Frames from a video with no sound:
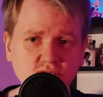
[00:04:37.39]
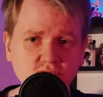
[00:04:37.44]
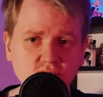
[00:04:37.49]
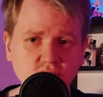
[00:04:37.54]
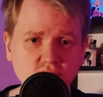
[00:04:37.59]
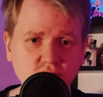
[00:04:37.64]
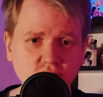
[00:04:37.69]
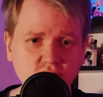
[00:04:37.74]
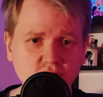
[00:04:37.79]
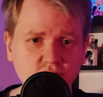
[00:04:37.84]
it
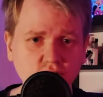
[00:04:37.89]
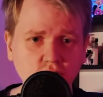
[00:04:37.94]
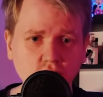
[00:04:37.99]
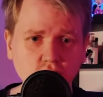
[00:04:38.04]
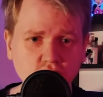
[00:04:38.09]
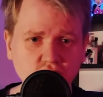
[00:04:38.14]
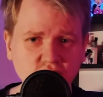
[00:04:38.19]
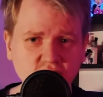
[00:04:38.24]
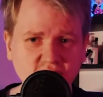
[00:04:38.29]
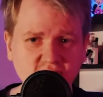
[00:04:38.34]
could
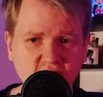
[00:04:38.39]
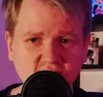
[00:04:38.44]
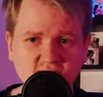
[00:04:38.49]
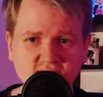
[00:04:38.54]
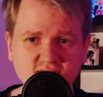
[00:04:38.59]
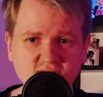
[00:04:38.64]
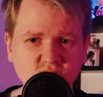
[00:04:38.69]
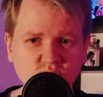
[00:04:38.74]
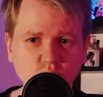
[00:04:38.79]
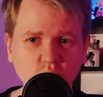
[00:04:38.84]
cause
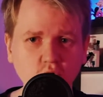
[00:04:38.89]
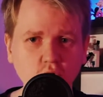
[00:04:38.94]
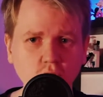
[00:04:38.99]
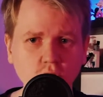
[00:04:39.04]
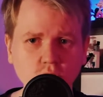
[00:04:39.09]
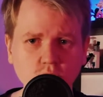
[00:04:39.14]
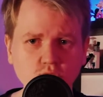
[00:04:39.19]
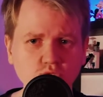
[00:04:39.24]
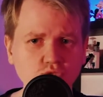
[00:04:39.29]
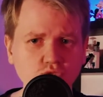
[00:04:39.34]
a
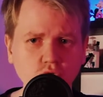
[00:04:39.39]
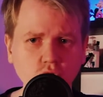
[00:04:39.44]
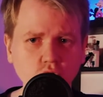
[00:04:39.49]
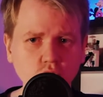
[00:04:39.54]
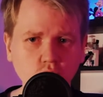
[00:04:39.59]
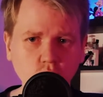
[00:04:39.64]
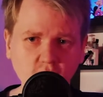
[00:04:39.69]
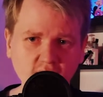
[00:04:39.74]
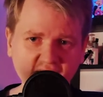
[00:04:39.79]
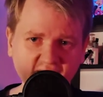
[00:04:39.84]
small
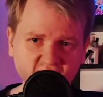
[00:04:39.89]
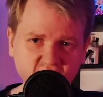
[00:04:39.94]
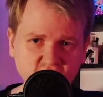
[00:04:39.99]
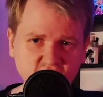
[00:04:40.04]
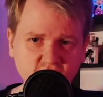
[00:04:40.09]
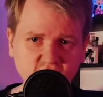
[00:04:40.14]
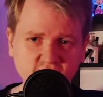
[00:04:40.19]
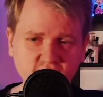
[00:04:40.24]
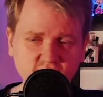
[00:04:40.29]
shockwave,